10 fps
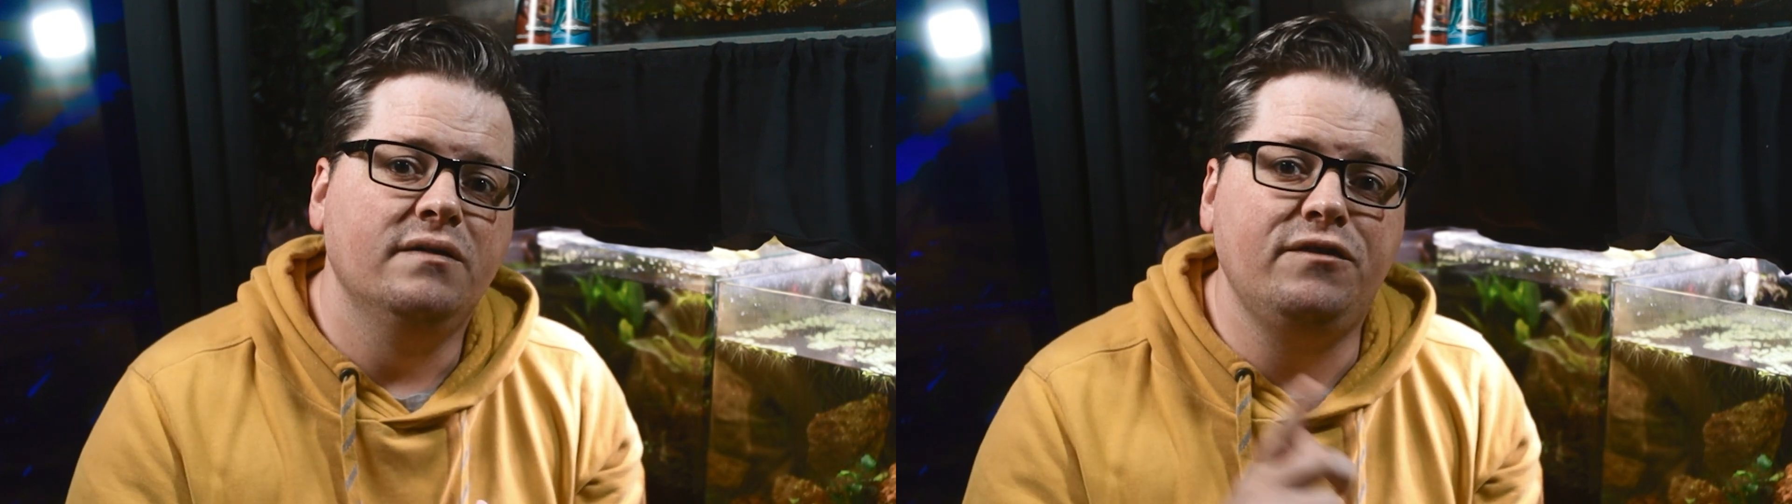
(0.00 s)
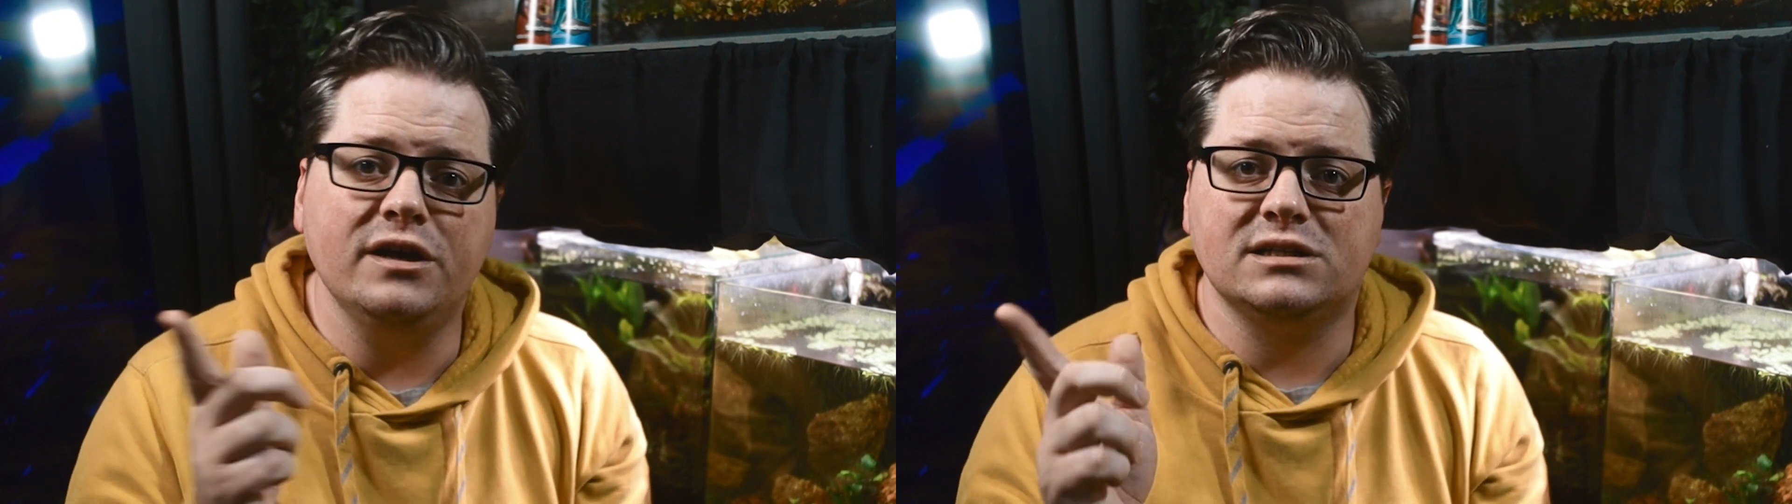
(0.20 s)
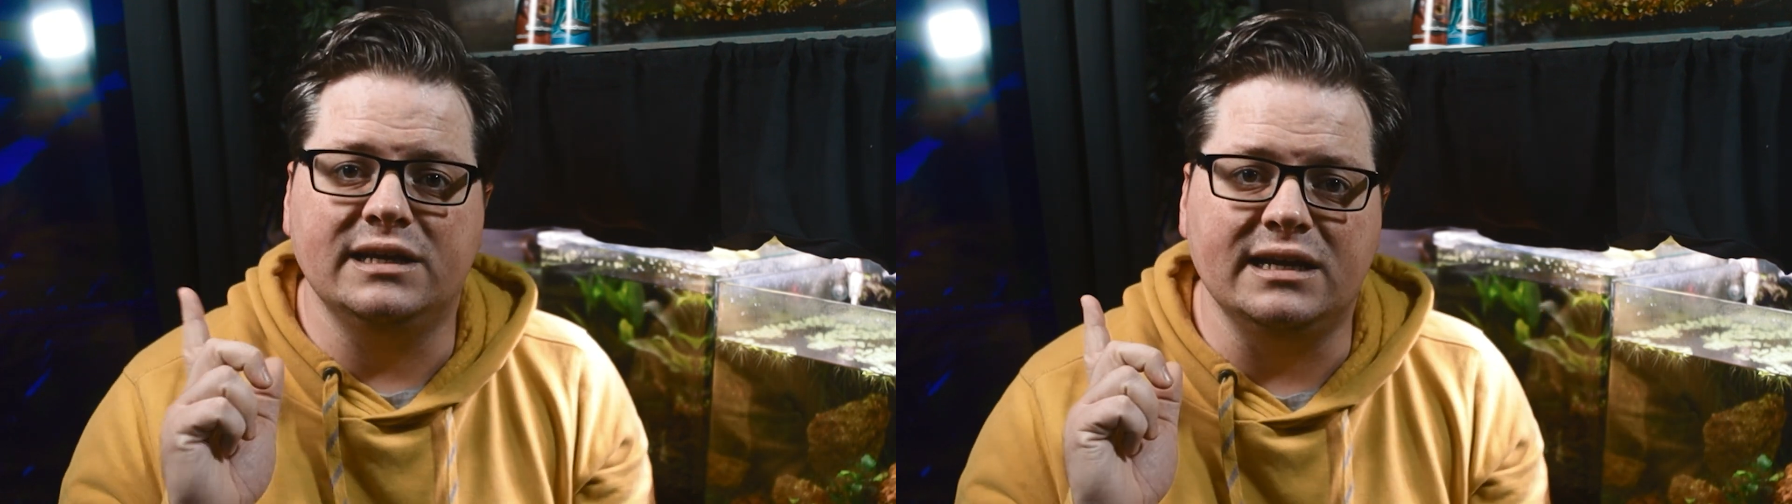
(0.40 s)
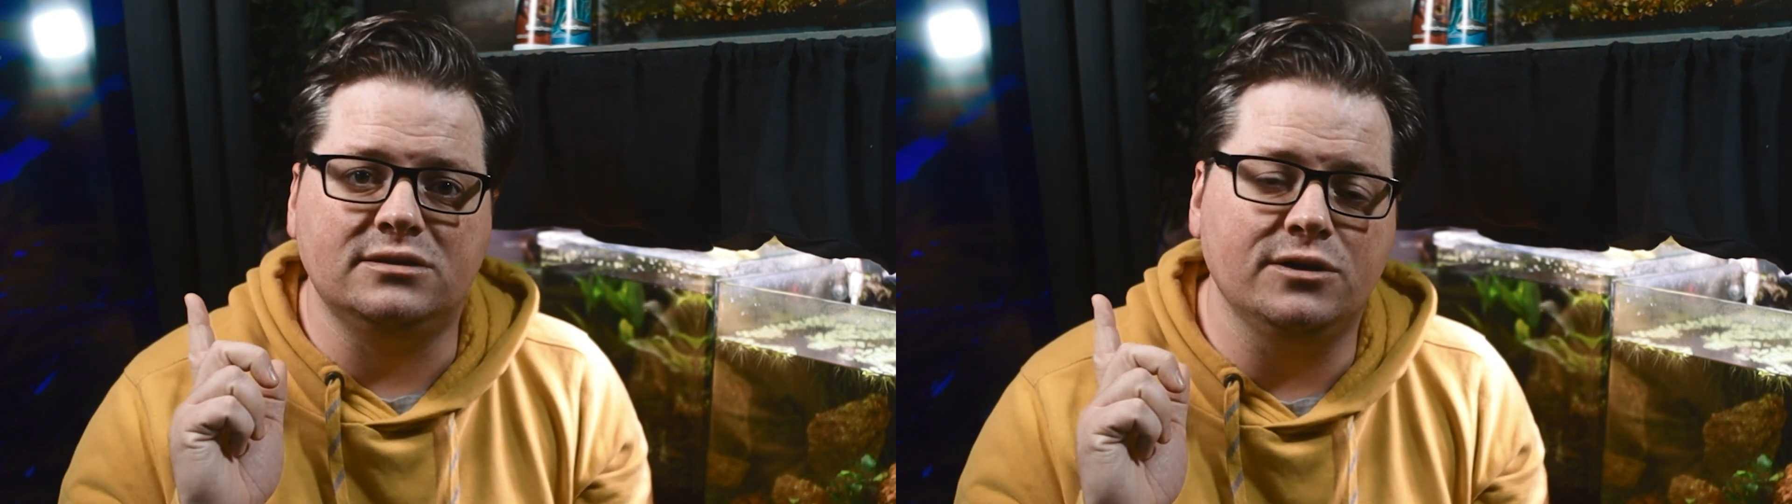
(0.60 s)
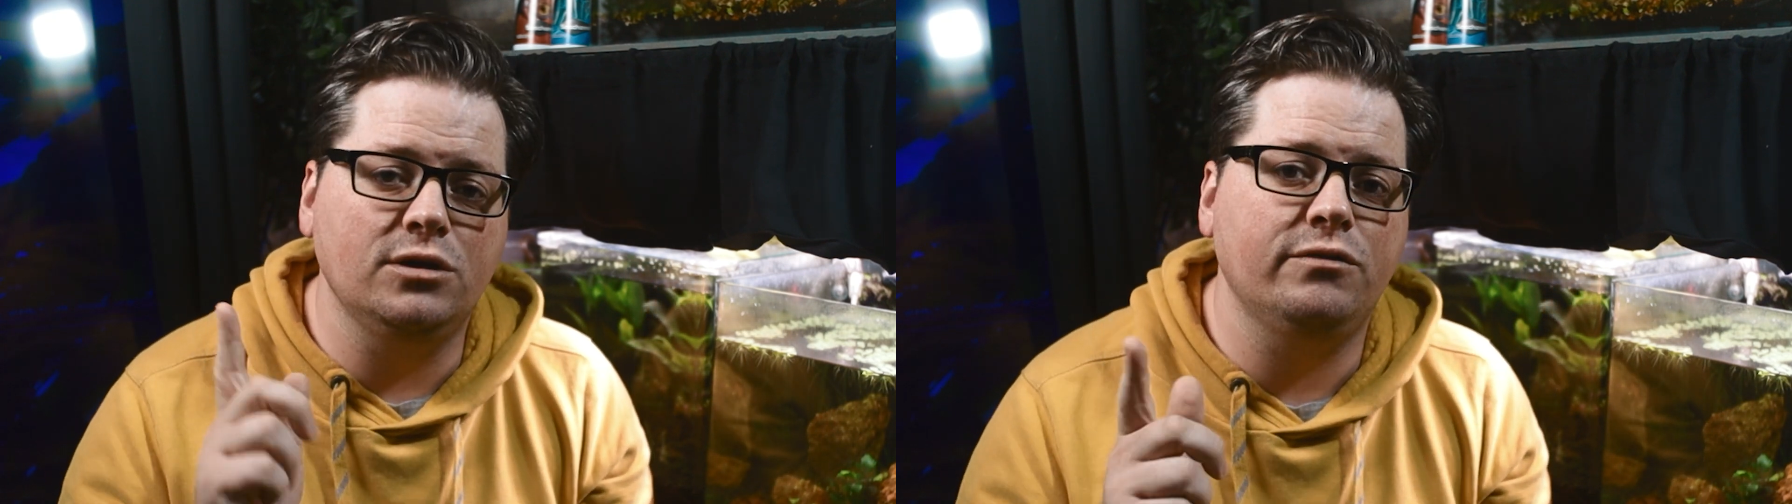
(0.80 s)
Firstly,
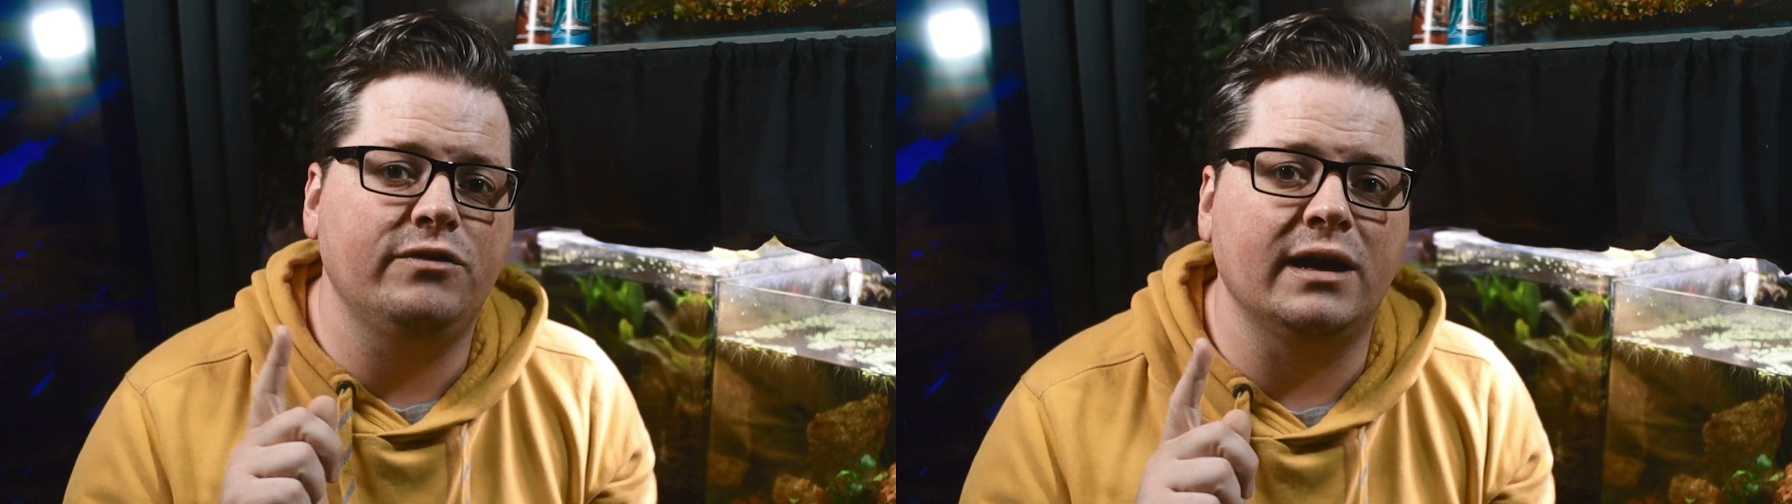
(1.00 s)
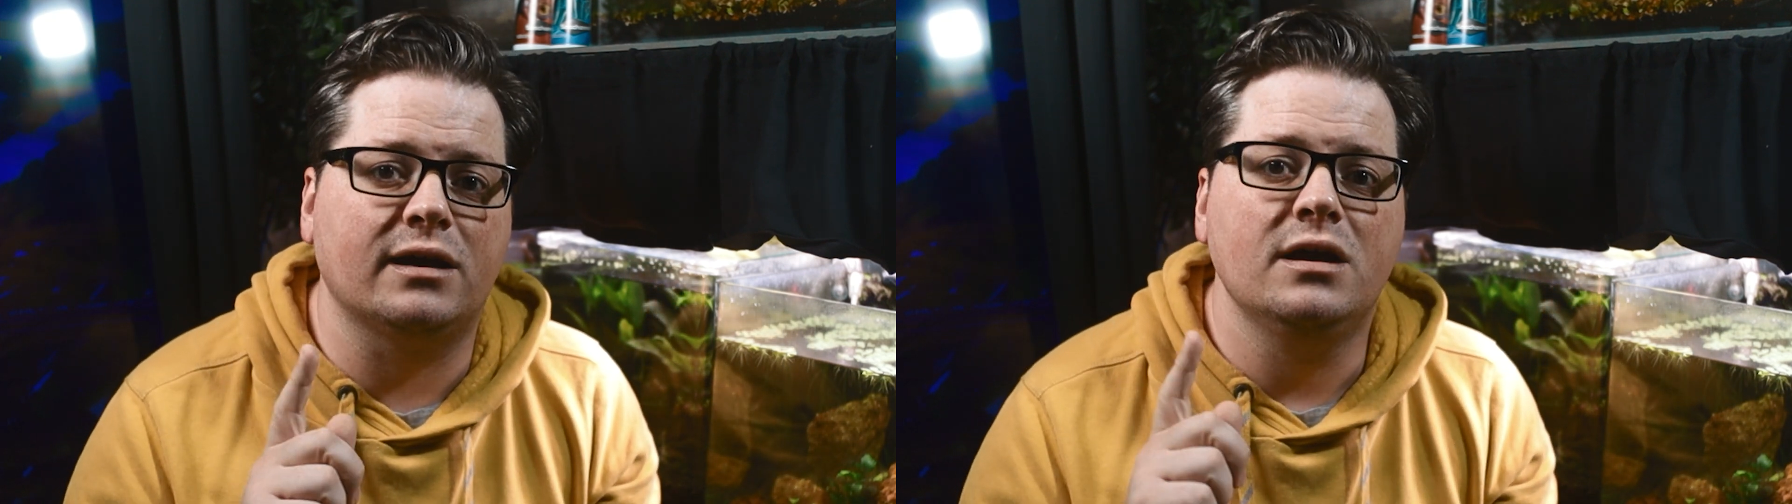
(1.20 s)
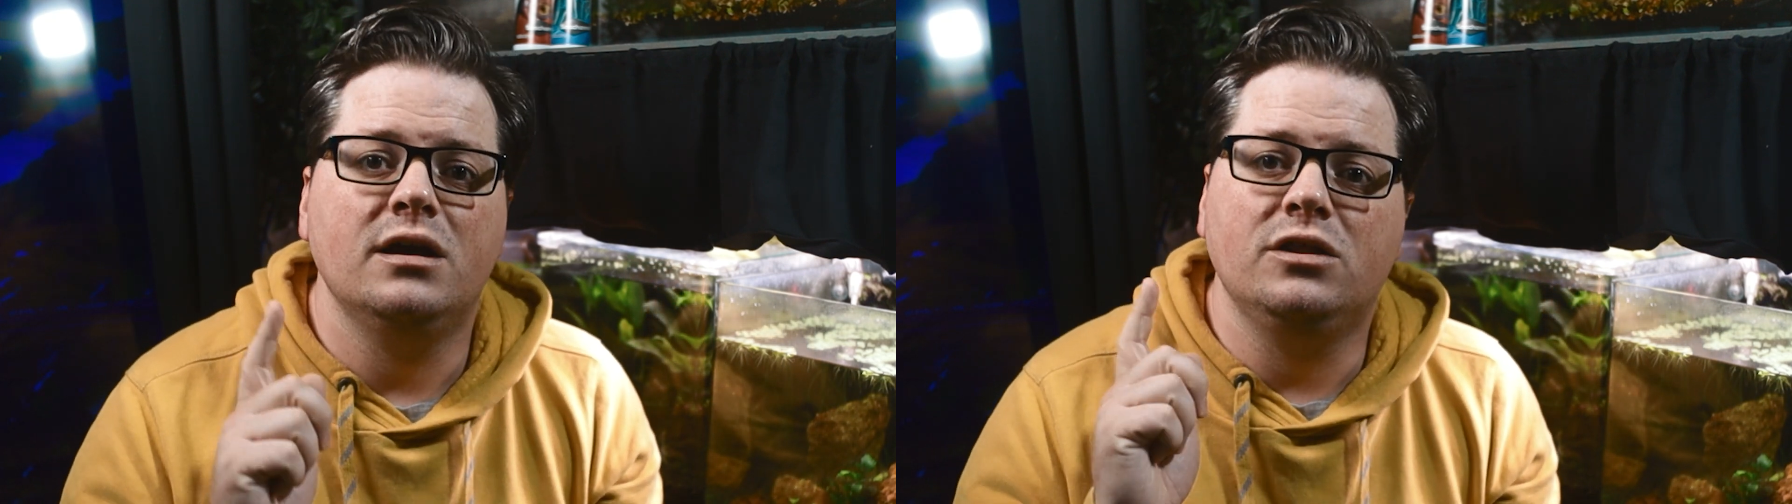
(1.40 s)
do you think